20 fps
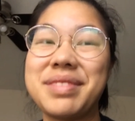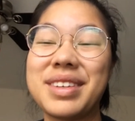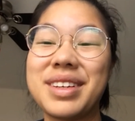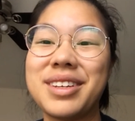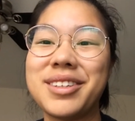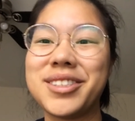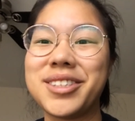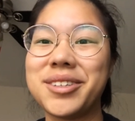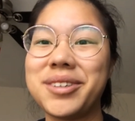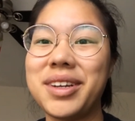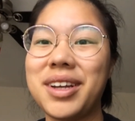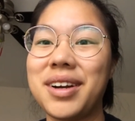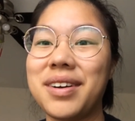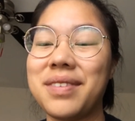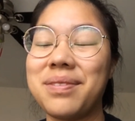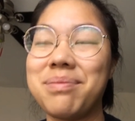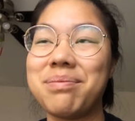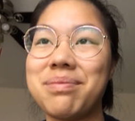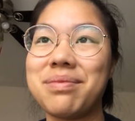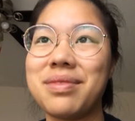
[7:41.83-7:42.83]
So yeah,
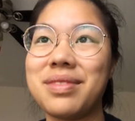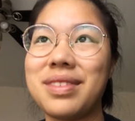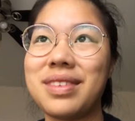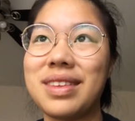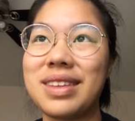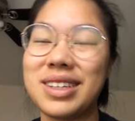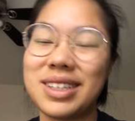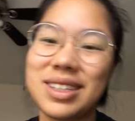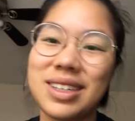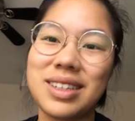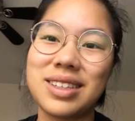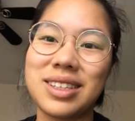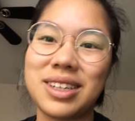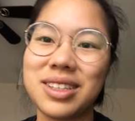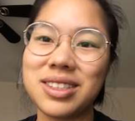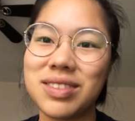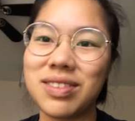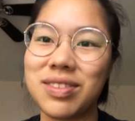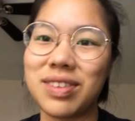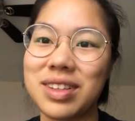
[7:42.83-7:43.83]
there are
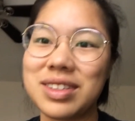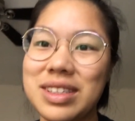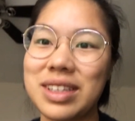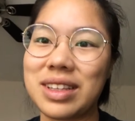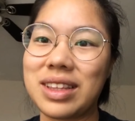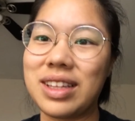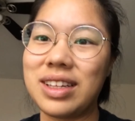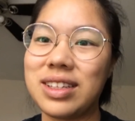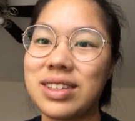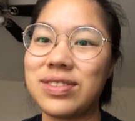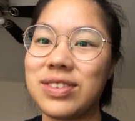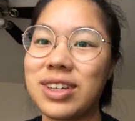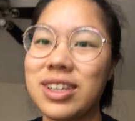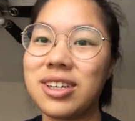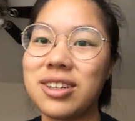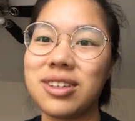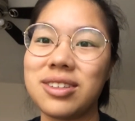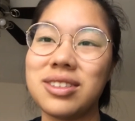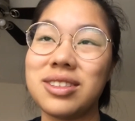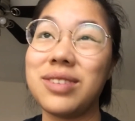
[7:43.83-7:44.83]
tons of events like these for
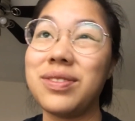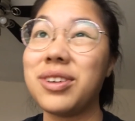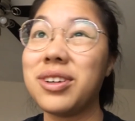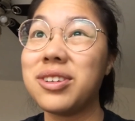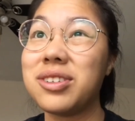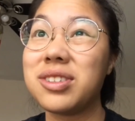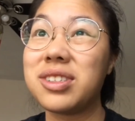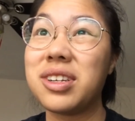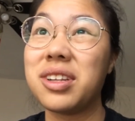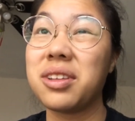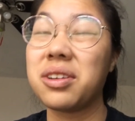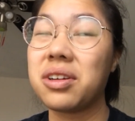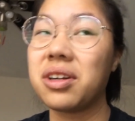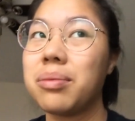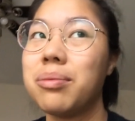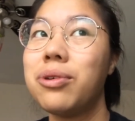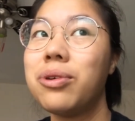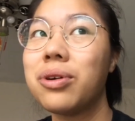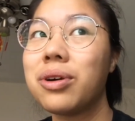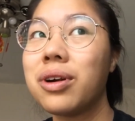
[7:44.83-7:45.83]
interns if you're interested in learning
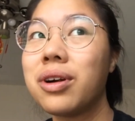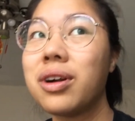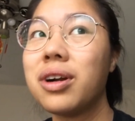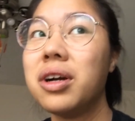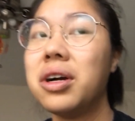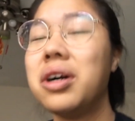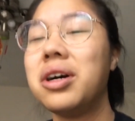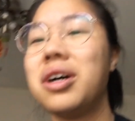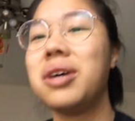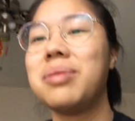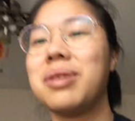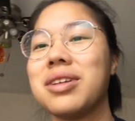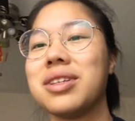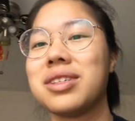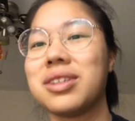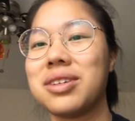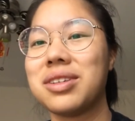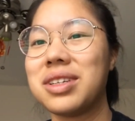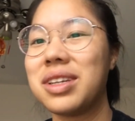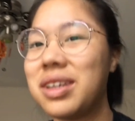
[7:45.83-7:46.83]
more about a
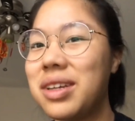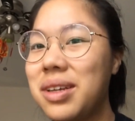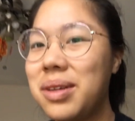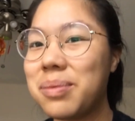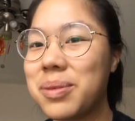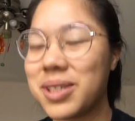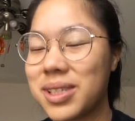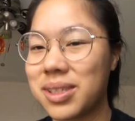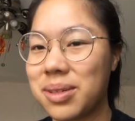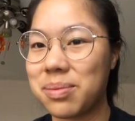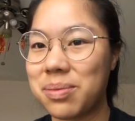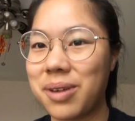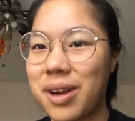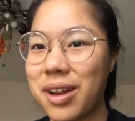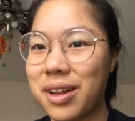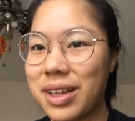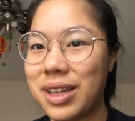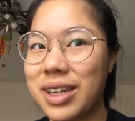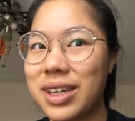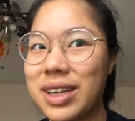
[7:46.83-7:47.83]
certain team or a certain
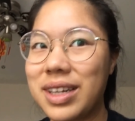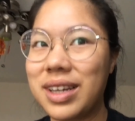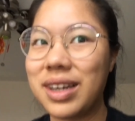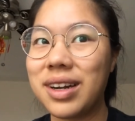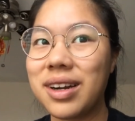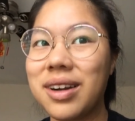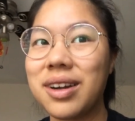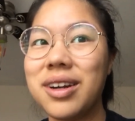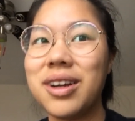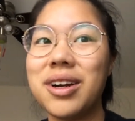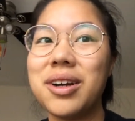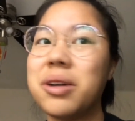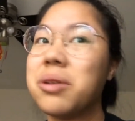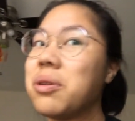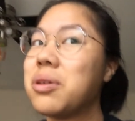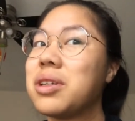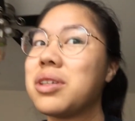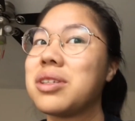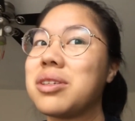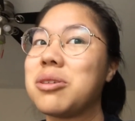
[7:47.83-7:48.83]
product area
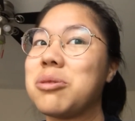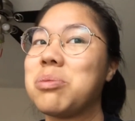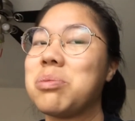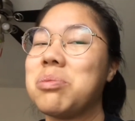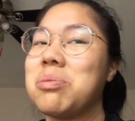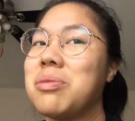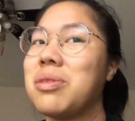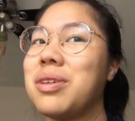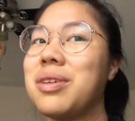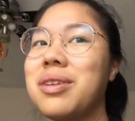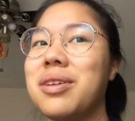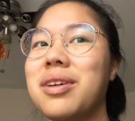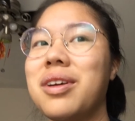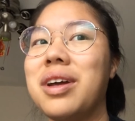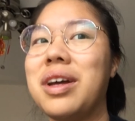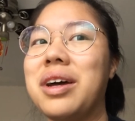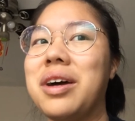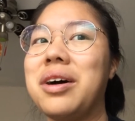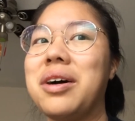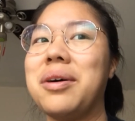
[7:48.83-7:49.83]
or just
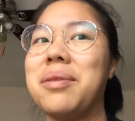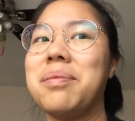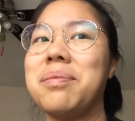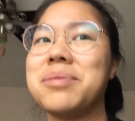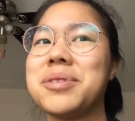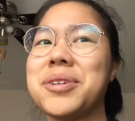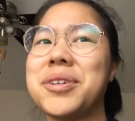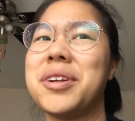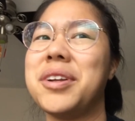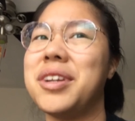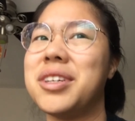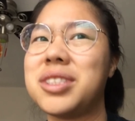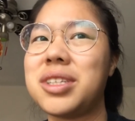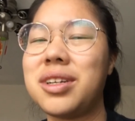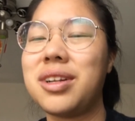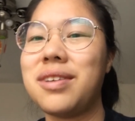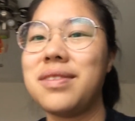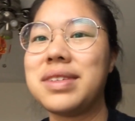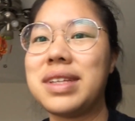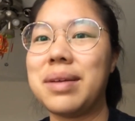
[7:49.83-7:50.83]
certain
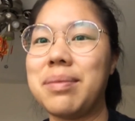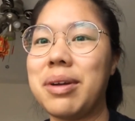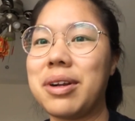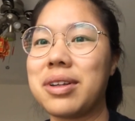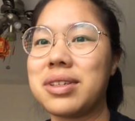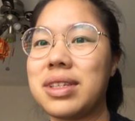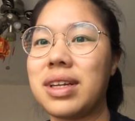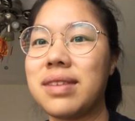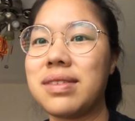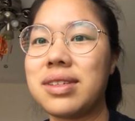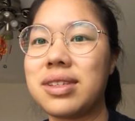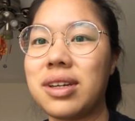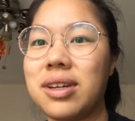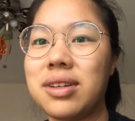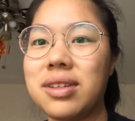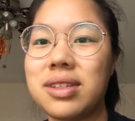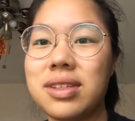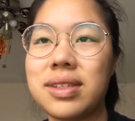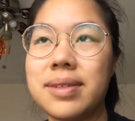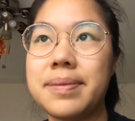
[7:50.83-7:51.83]
initiatives that Microsoft
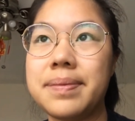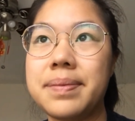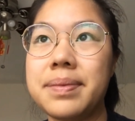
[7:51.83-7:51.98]
starts.